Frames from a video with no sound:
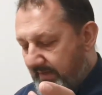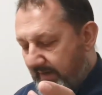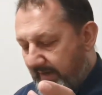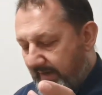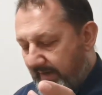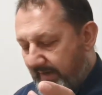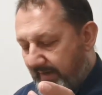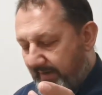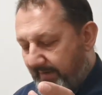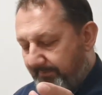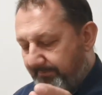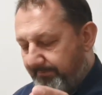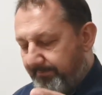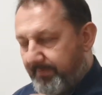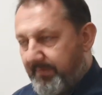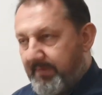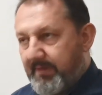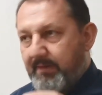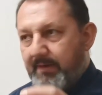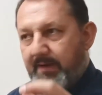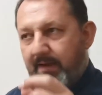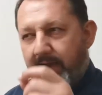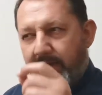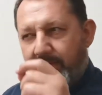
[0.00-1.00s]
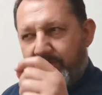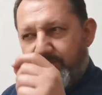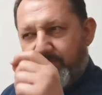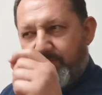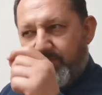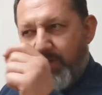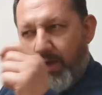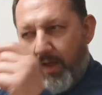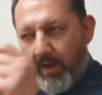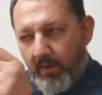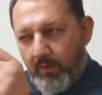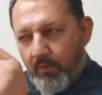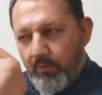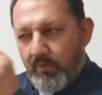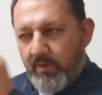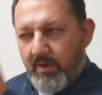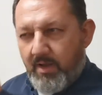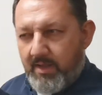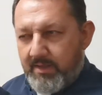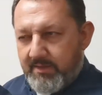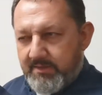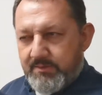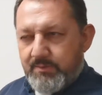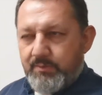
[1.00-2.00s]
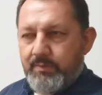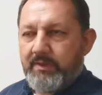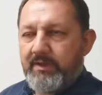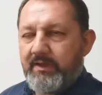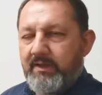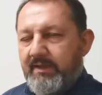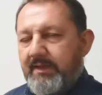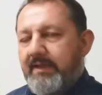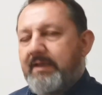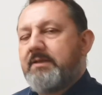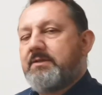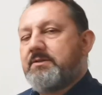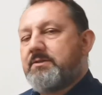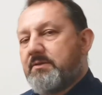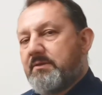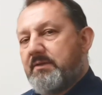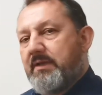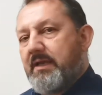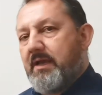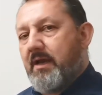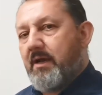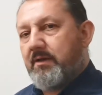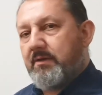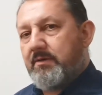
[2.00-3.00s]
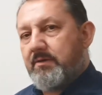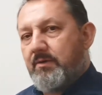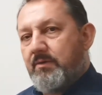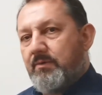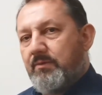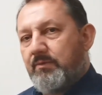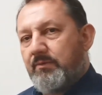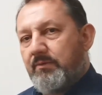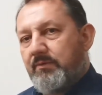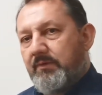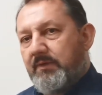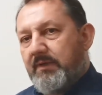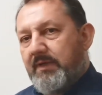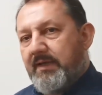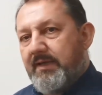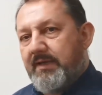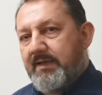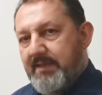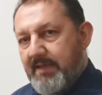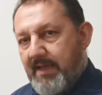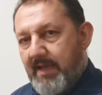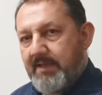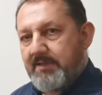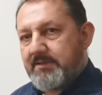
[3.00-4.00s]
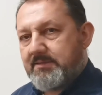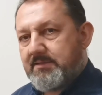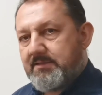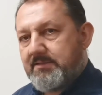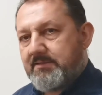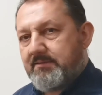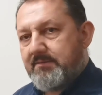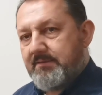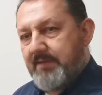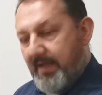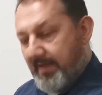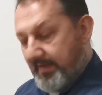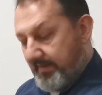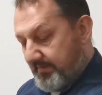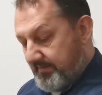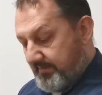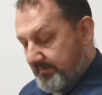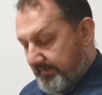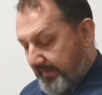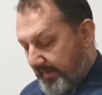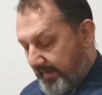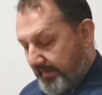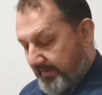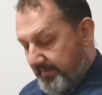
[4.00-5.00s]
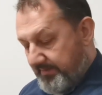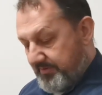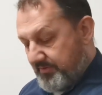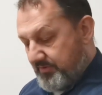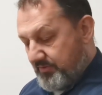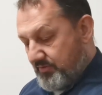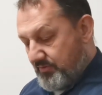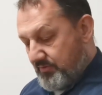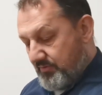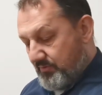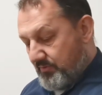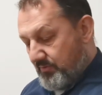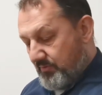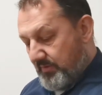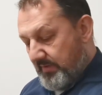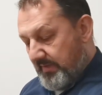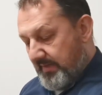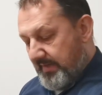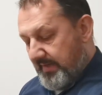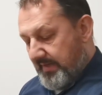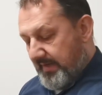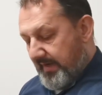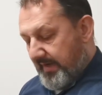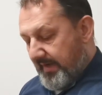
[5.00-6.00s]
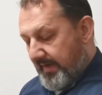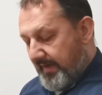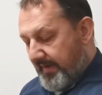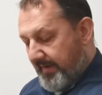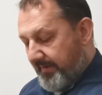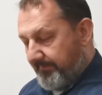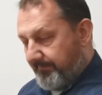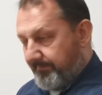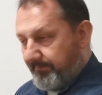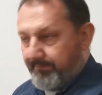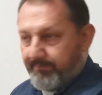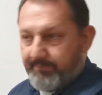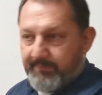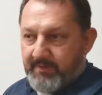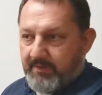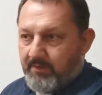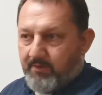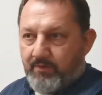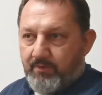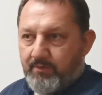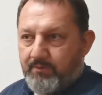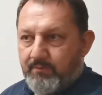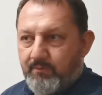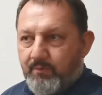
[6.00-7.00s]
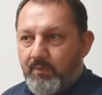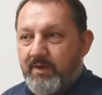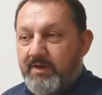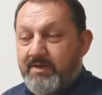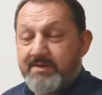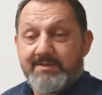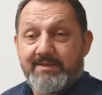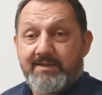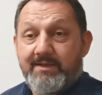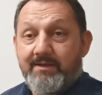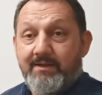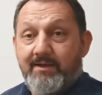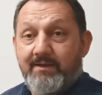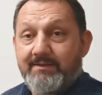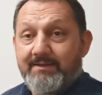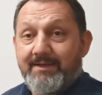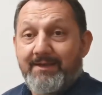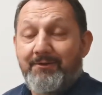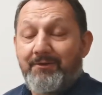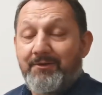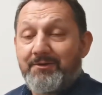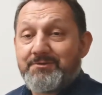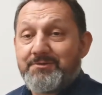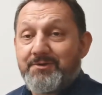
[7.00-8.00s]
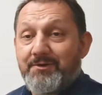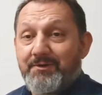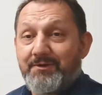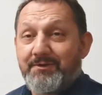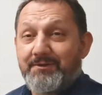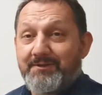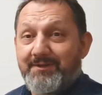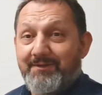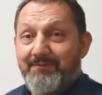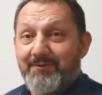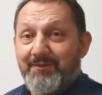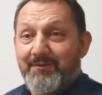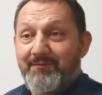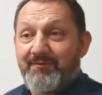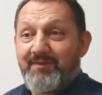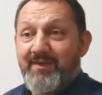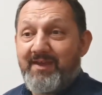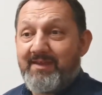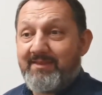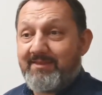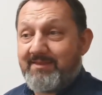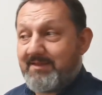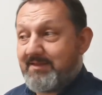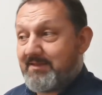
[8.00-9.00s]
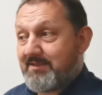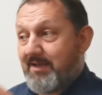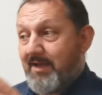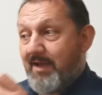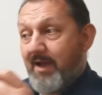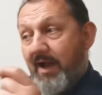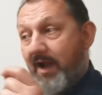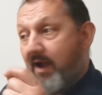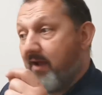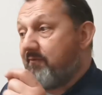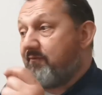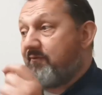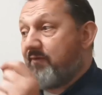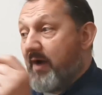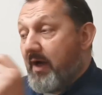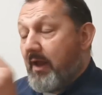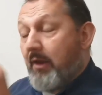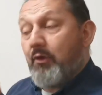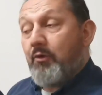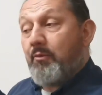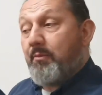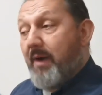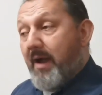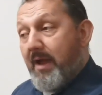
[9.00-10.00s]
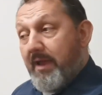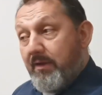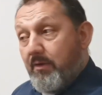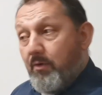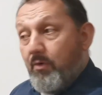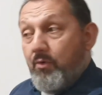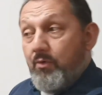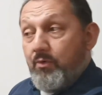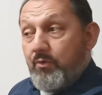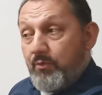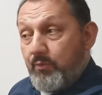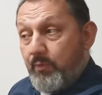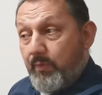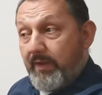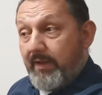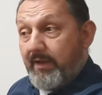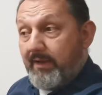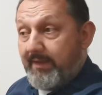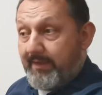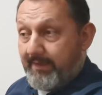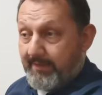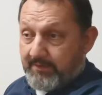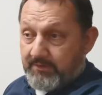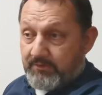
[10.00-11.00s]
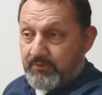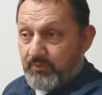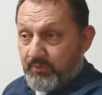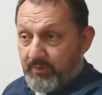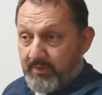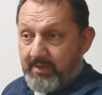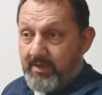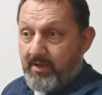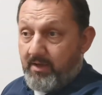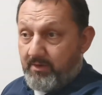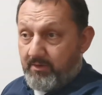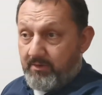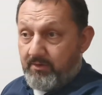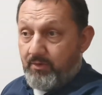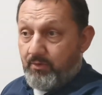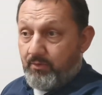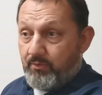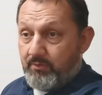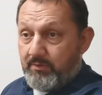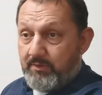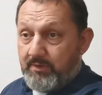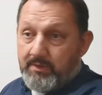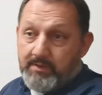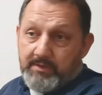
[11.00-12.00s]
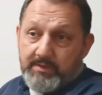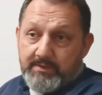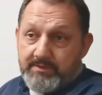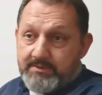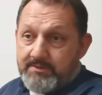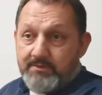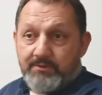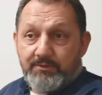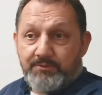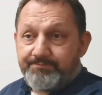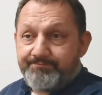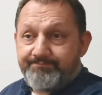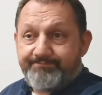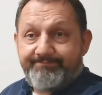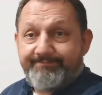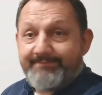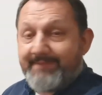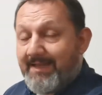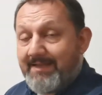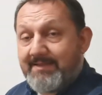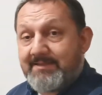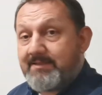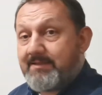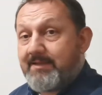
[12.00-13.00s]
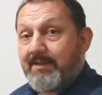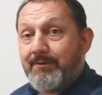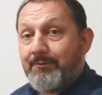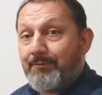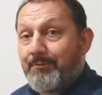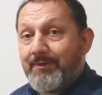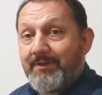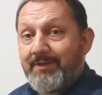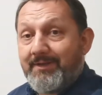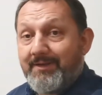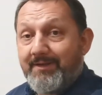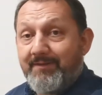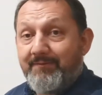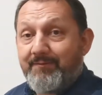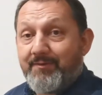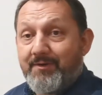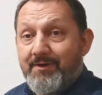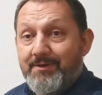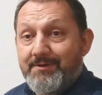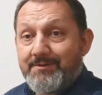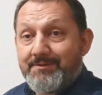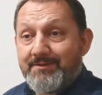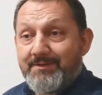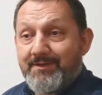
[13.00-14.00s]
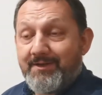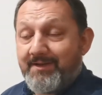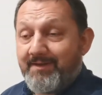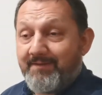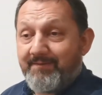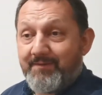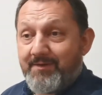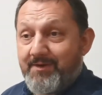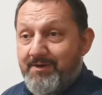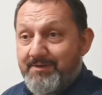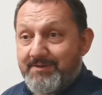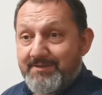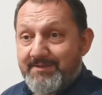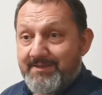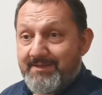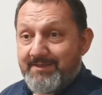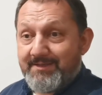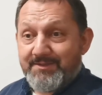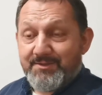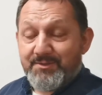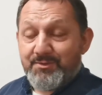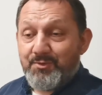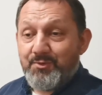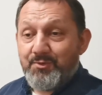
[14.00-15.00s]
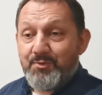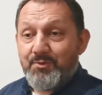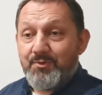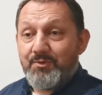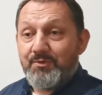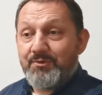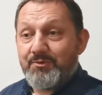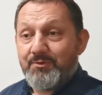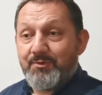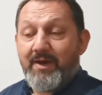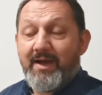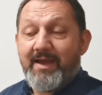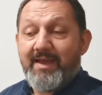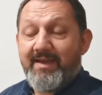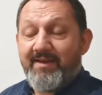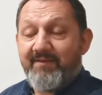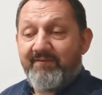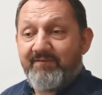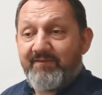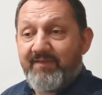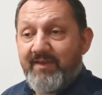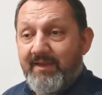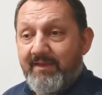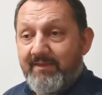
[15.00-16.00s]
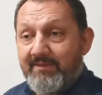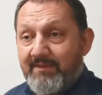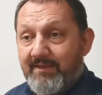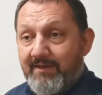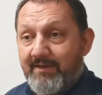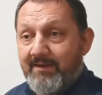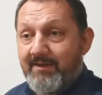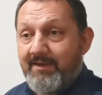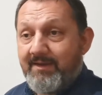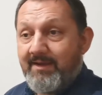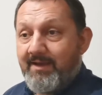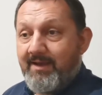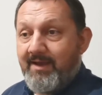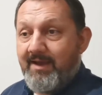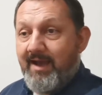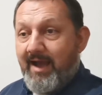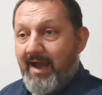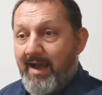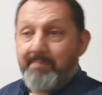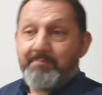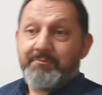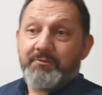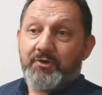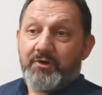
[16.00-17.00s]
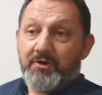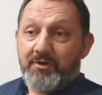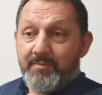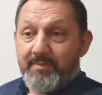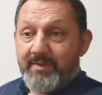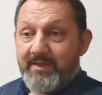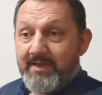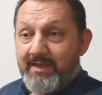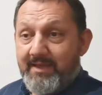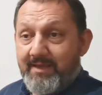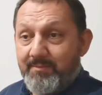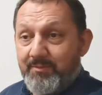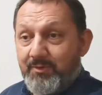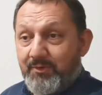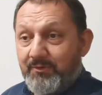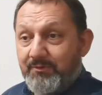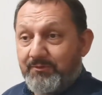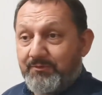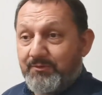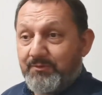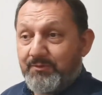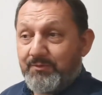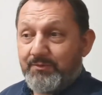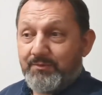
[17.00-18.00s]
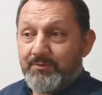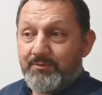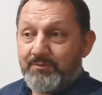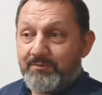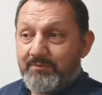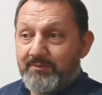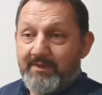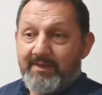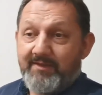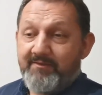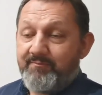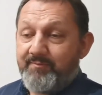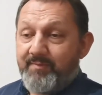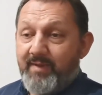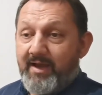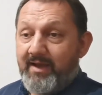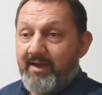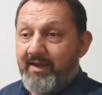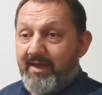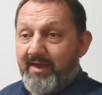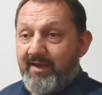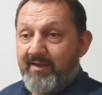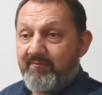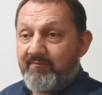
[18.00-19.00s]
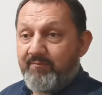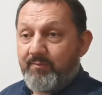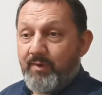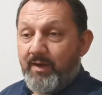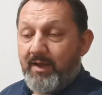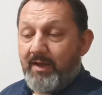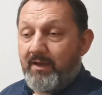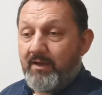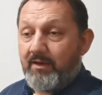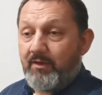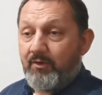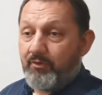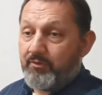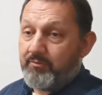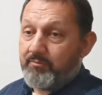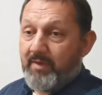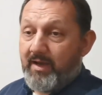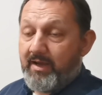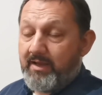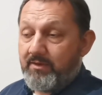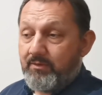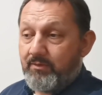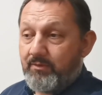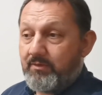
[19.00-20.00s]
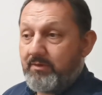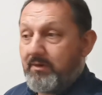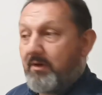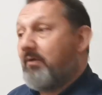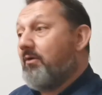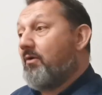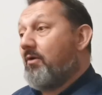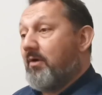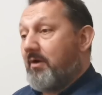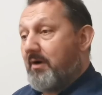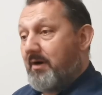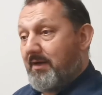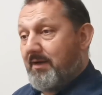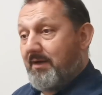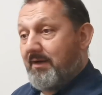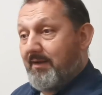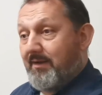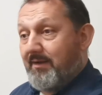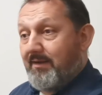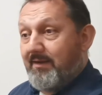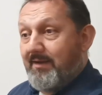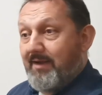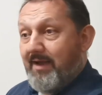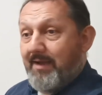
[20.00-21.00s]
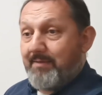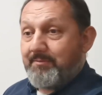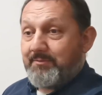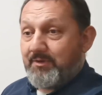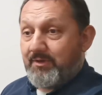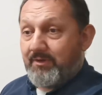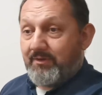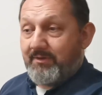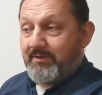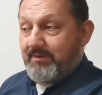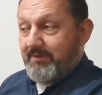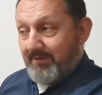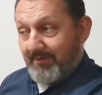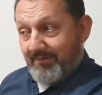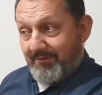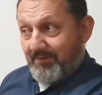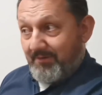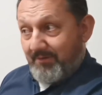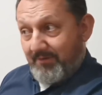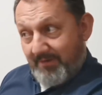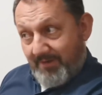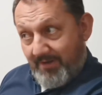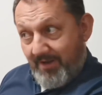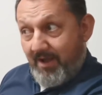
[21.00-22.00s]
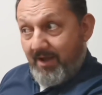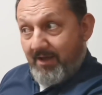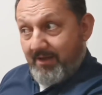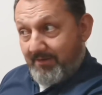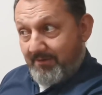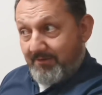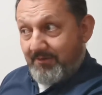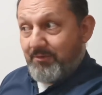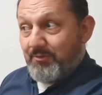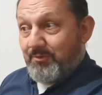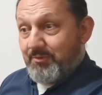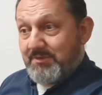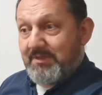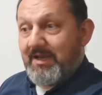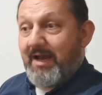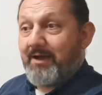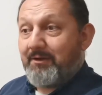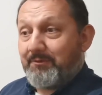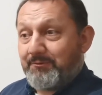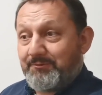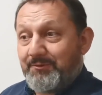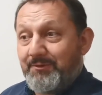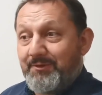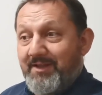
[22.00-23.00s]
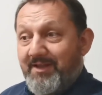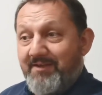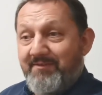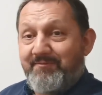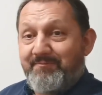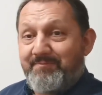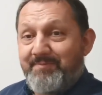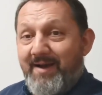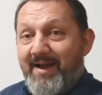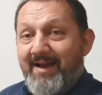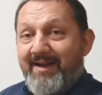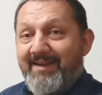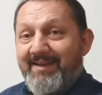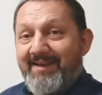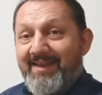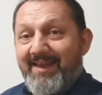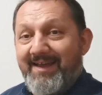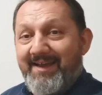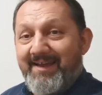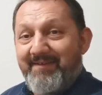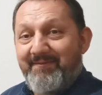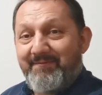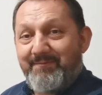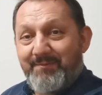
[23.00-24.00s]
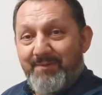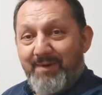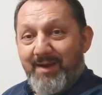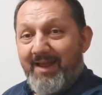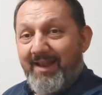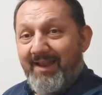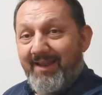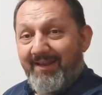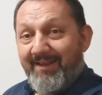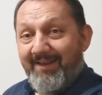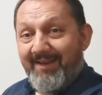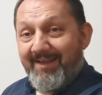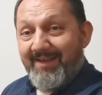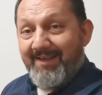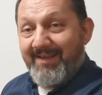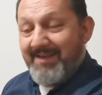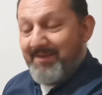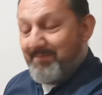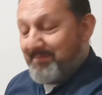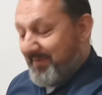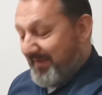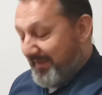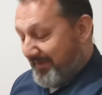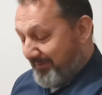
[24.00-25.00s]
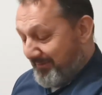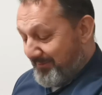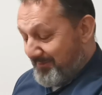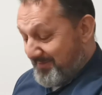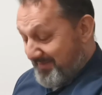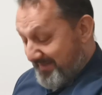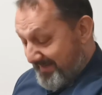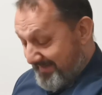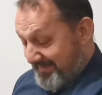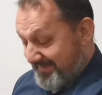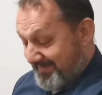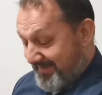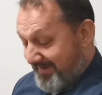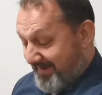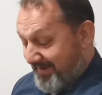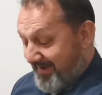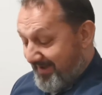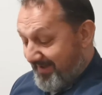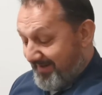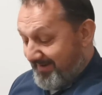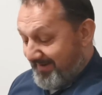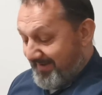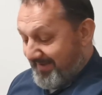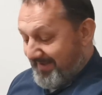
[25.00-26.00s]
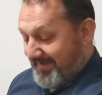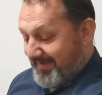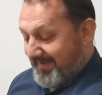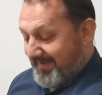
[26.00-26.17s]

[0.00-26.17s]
I follow God's will into the unknown. Yes, that is true. What is the alternative of faith is I follow my own will into the unknown. So that's the only difference. The difference is, who do I have faith in? I'm going to be able to live my life well on my own, or God knows how to live my life well because He's God.